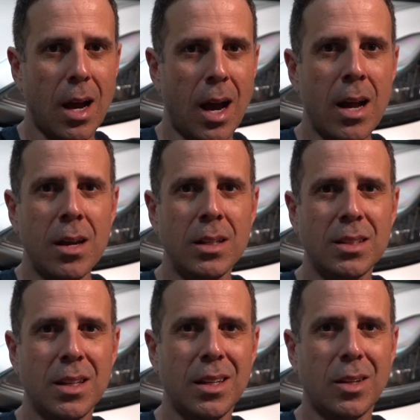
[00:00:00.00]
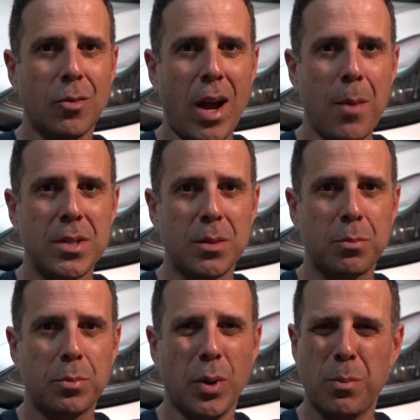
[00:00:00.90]
I honestly think a wrap is a
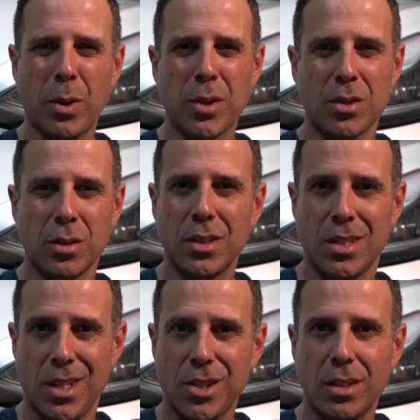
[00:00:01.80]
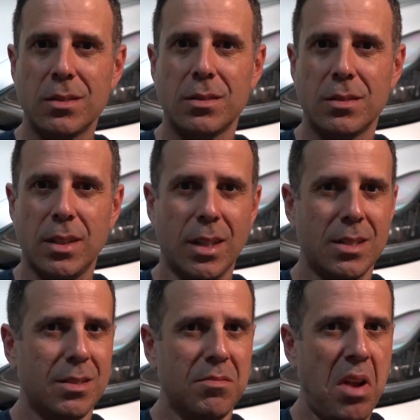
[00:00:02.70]
pretty personal decision.
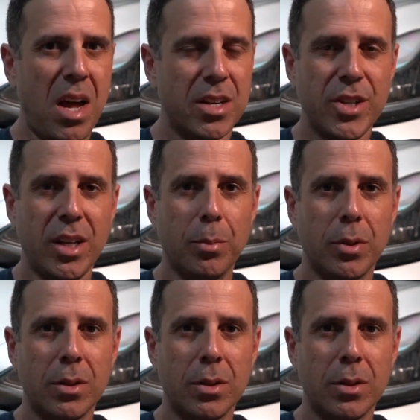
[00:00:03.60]
It's not cheap.